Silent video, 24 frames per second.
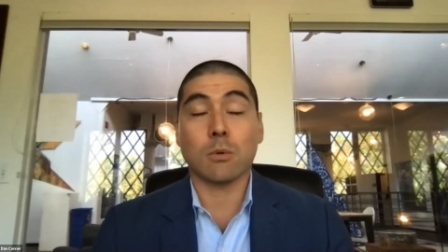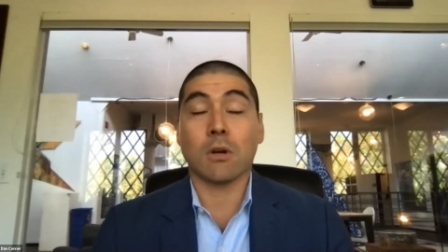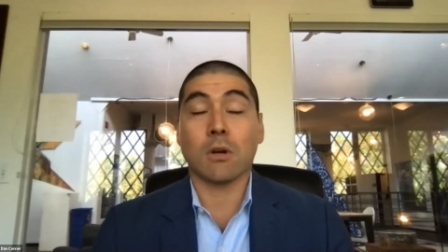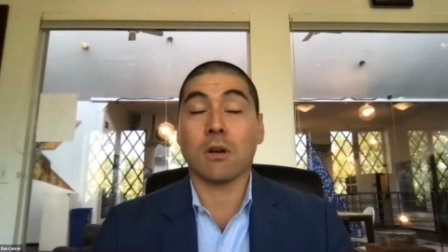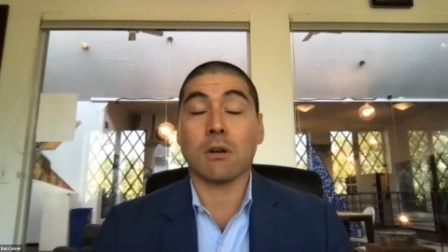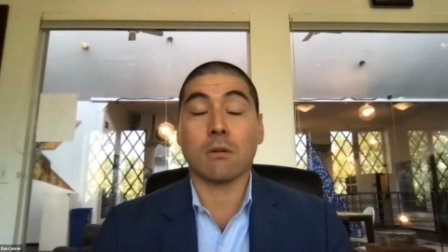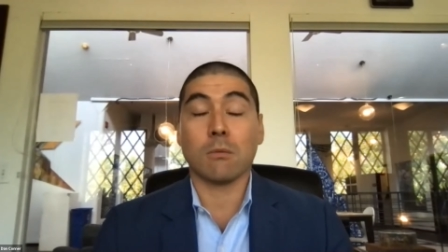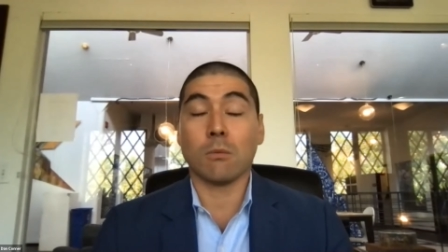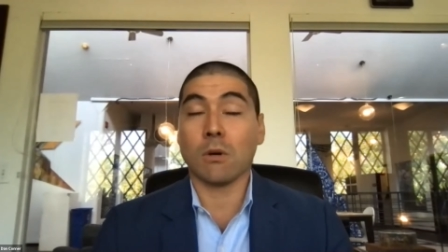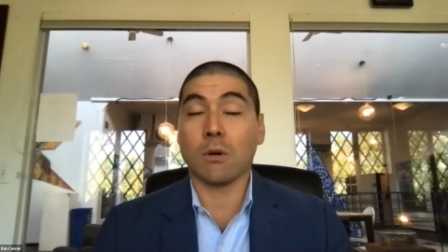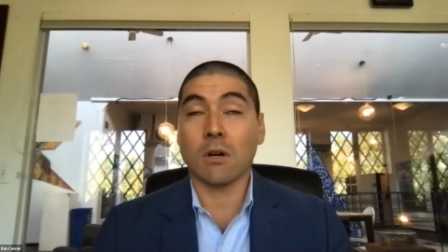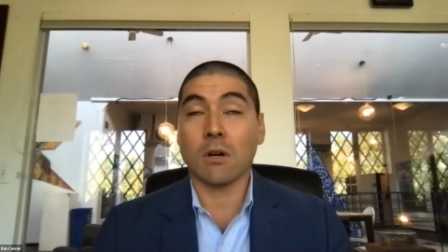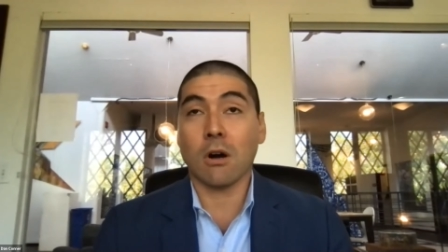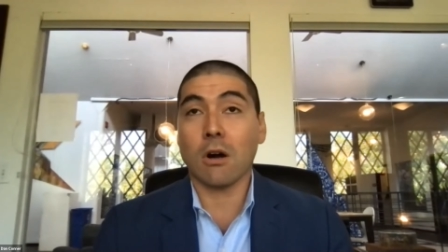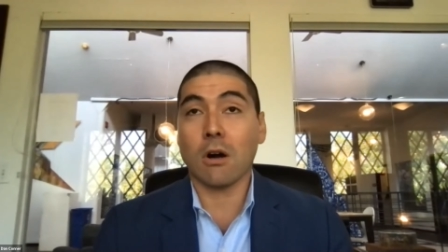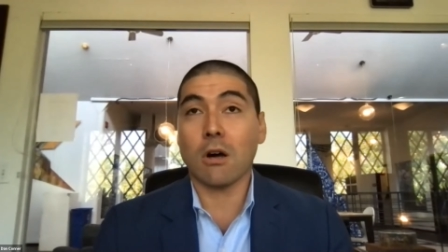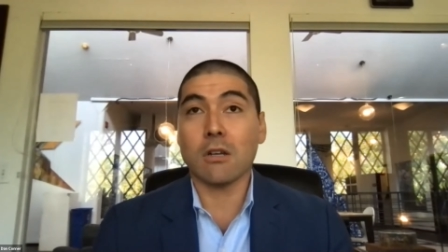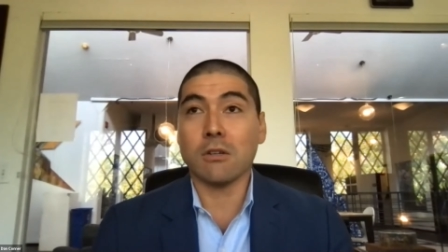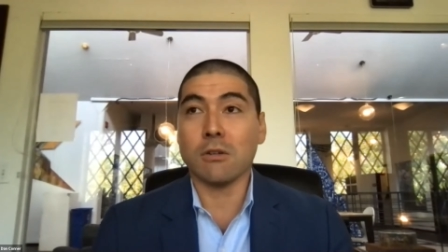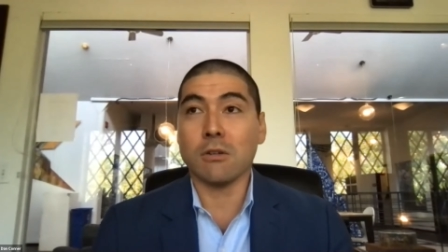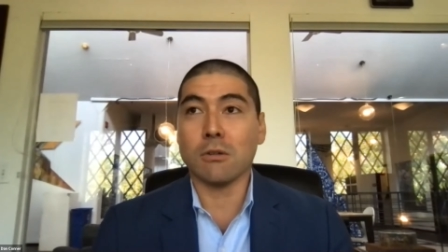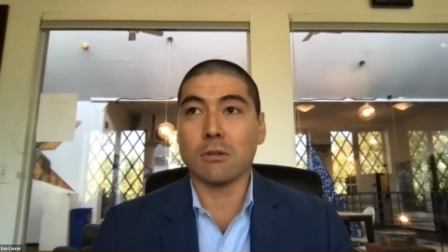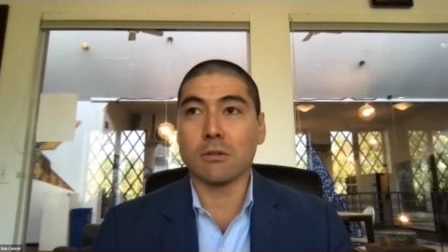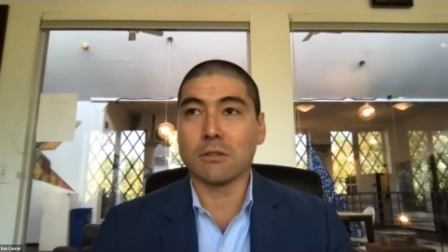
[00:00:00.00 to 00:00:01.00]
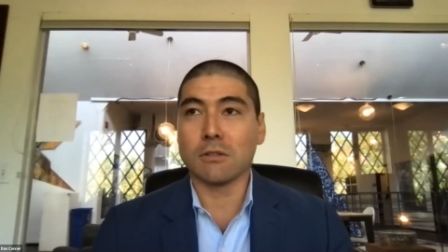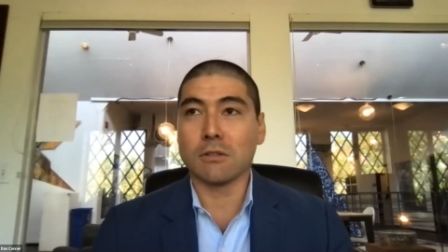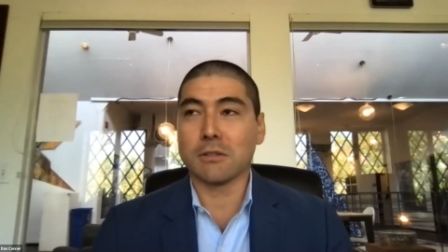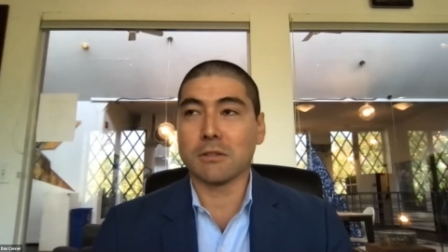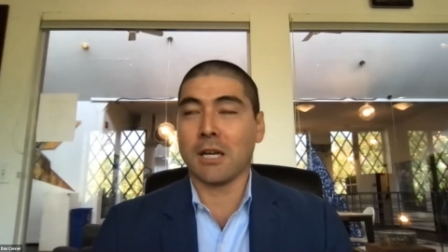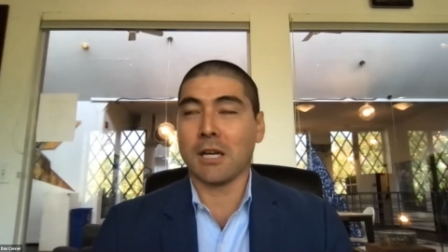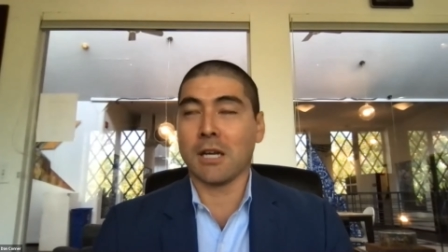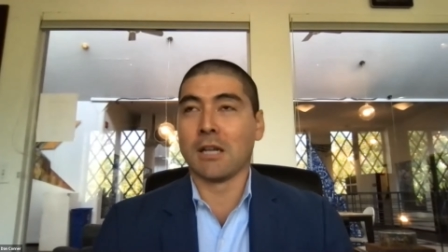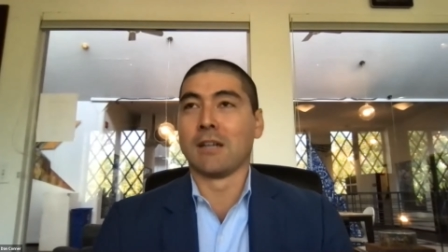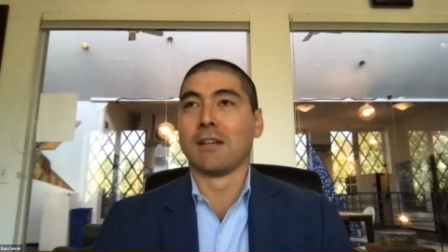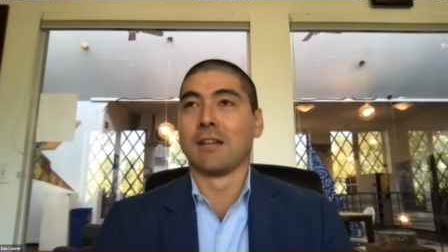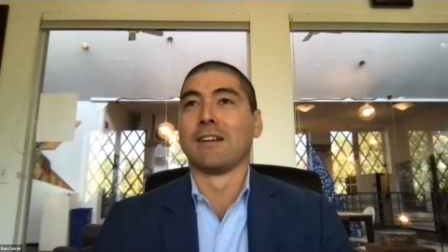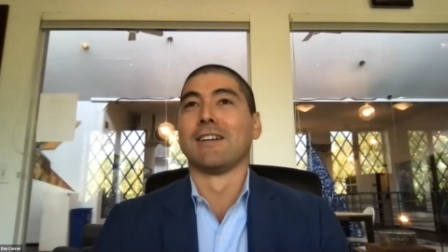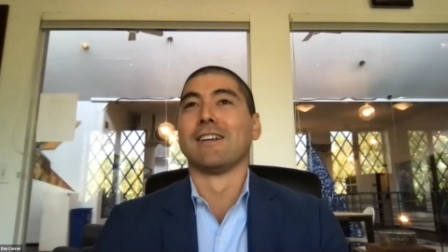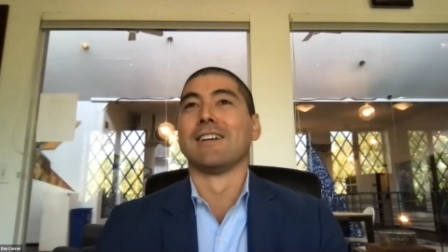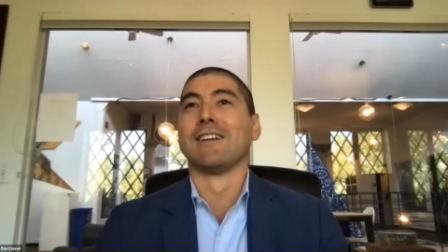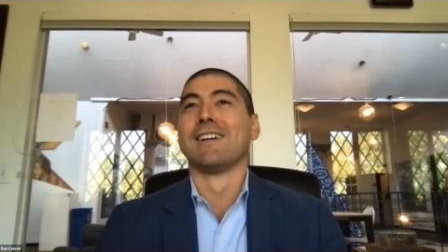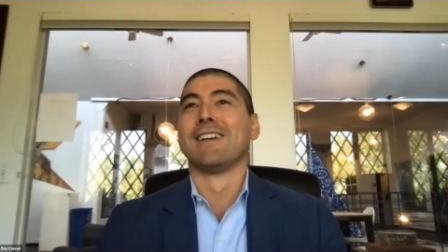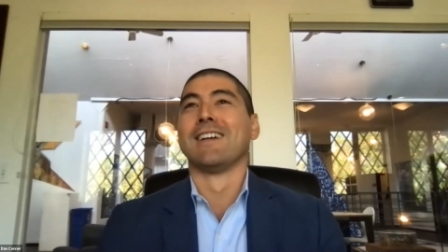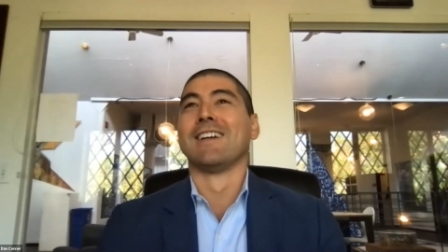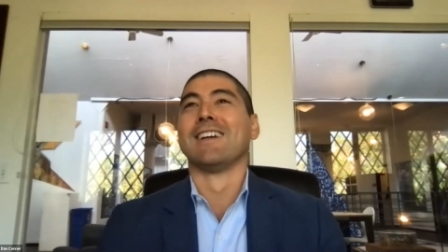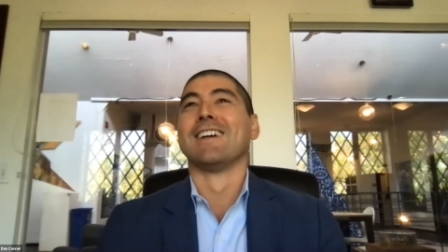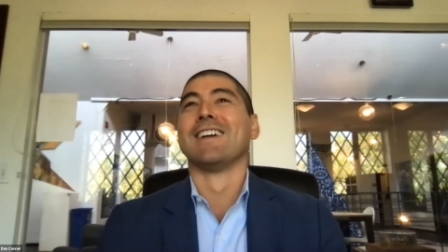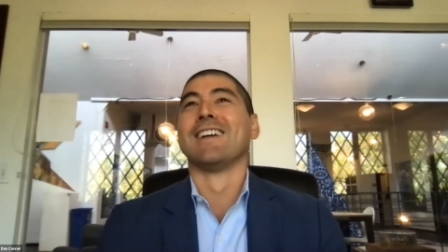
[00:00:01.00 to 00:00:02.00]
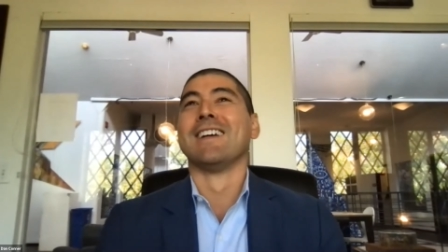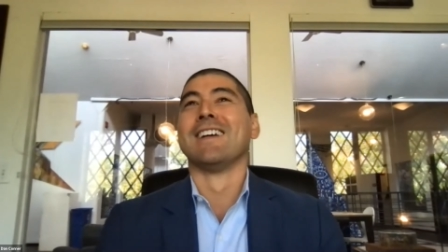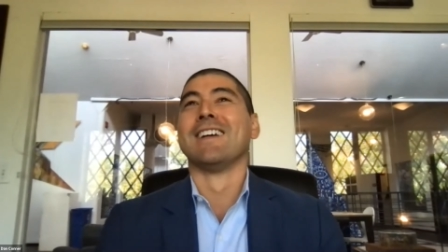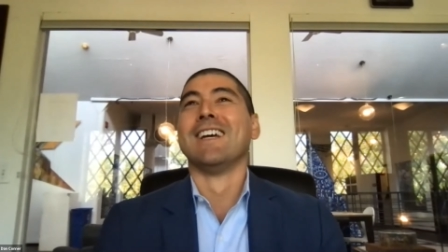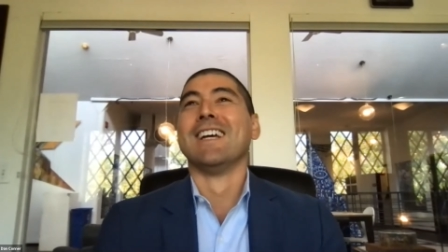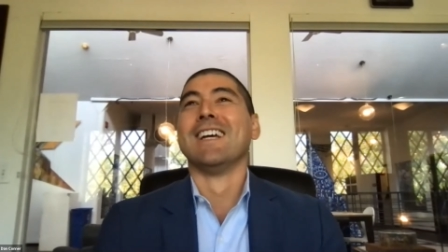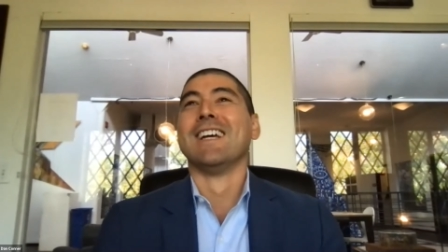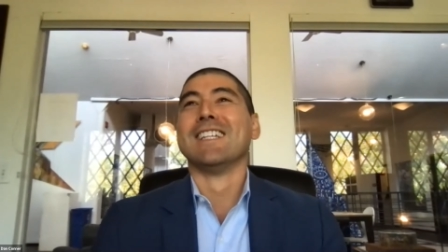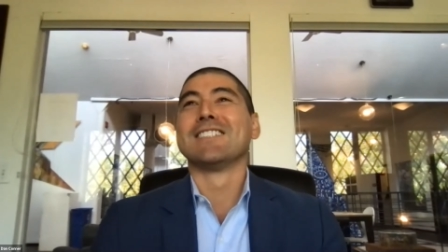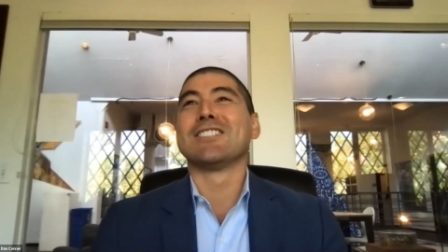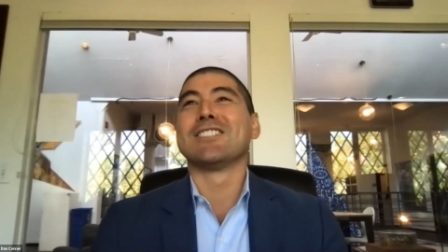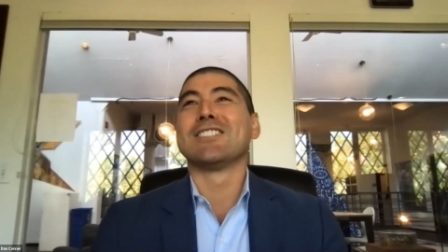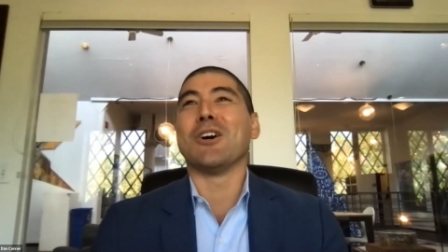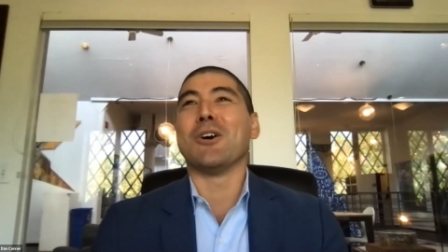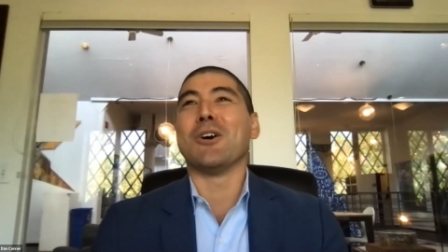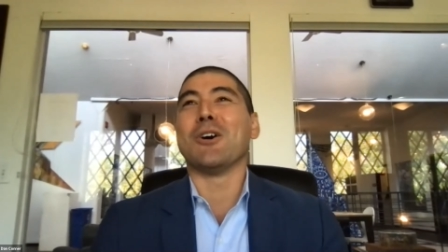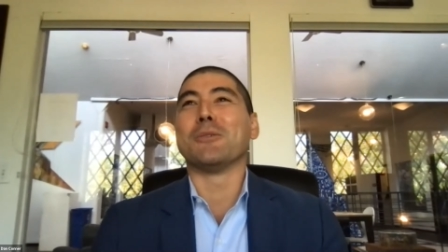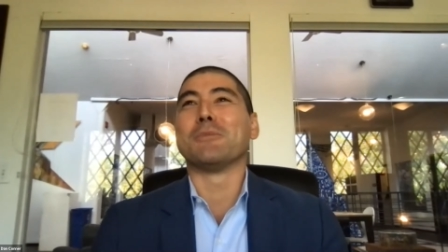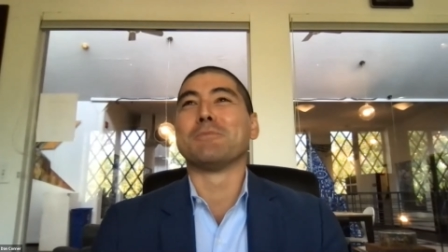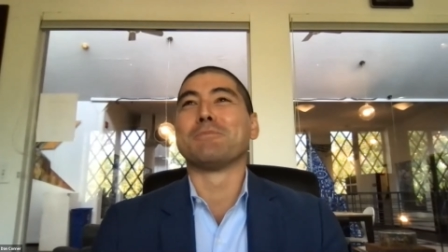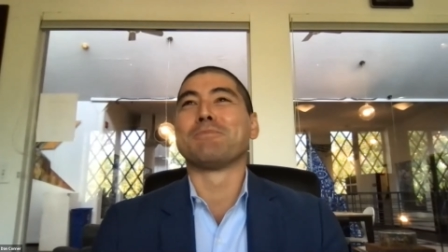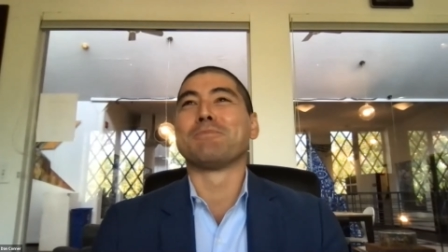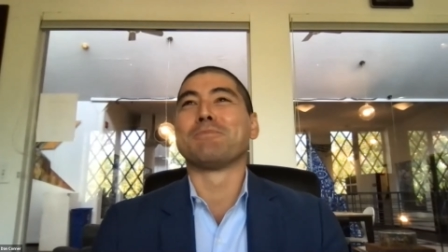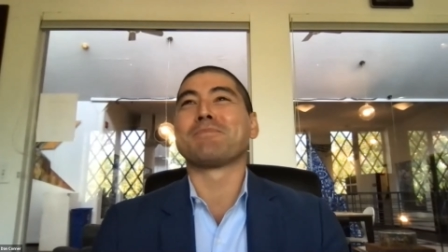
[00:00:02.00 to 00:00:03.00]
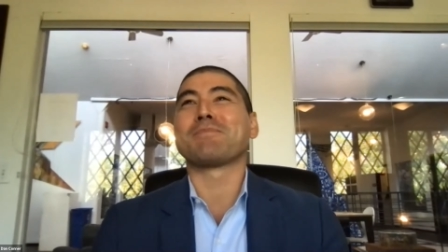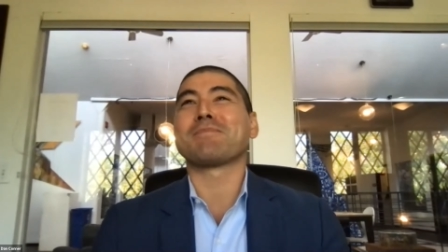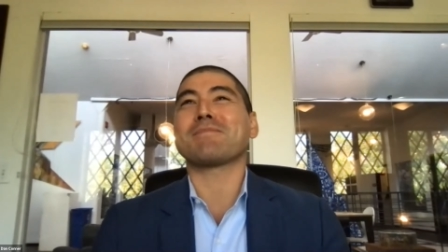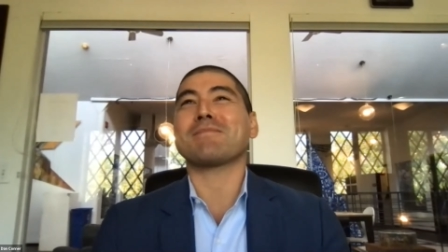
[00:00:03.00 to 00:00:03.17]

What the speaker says: we'll call you. So